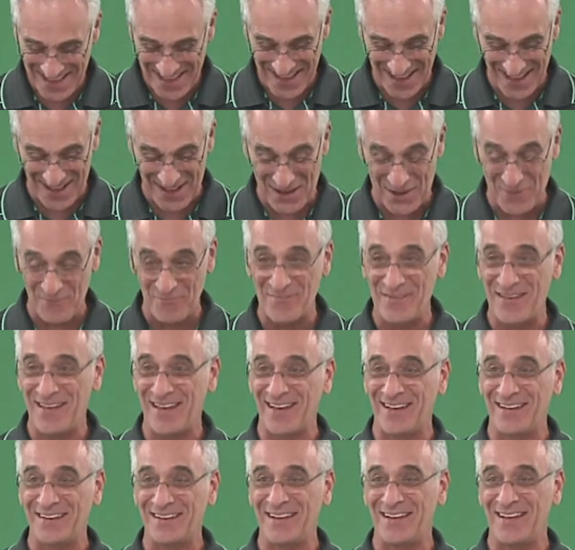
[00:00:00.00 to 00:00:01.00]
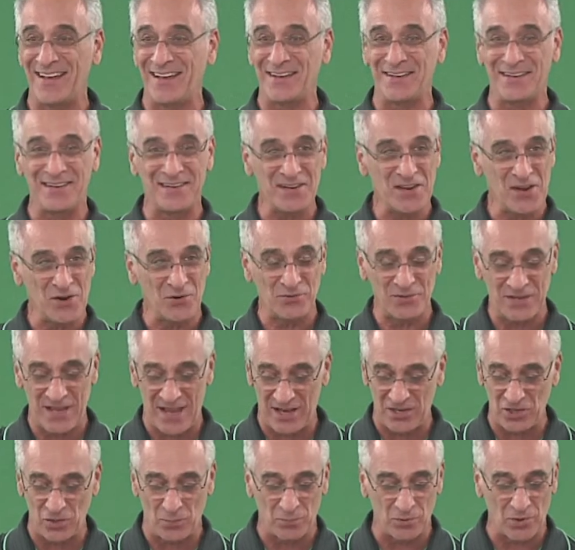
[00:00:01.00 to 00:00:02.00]
and you know,
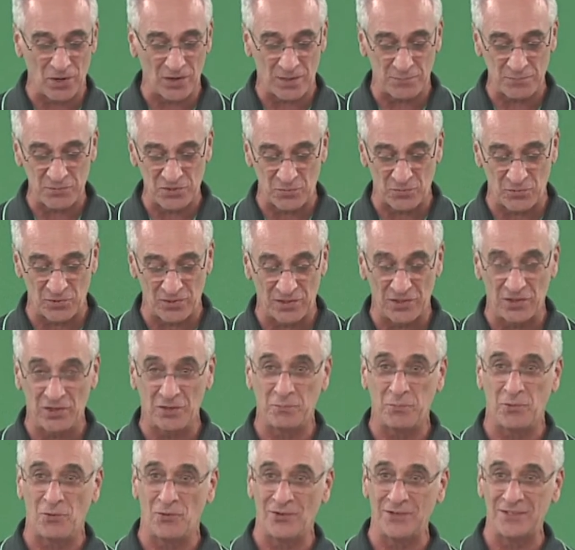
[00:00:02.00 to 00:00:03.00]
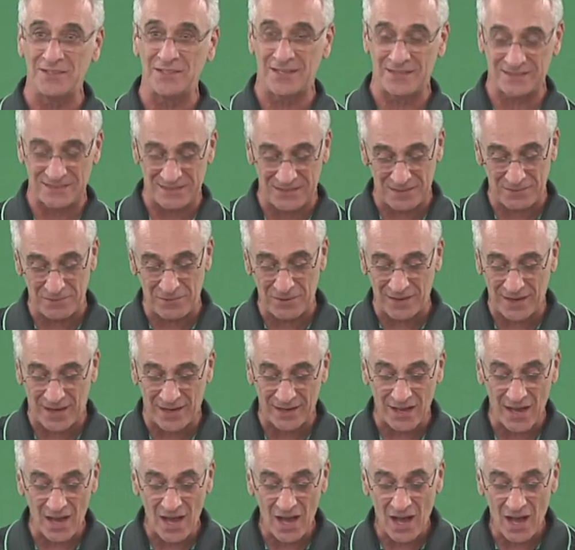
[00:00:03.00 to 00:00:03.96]
Daniel brought up some really good points, as did not.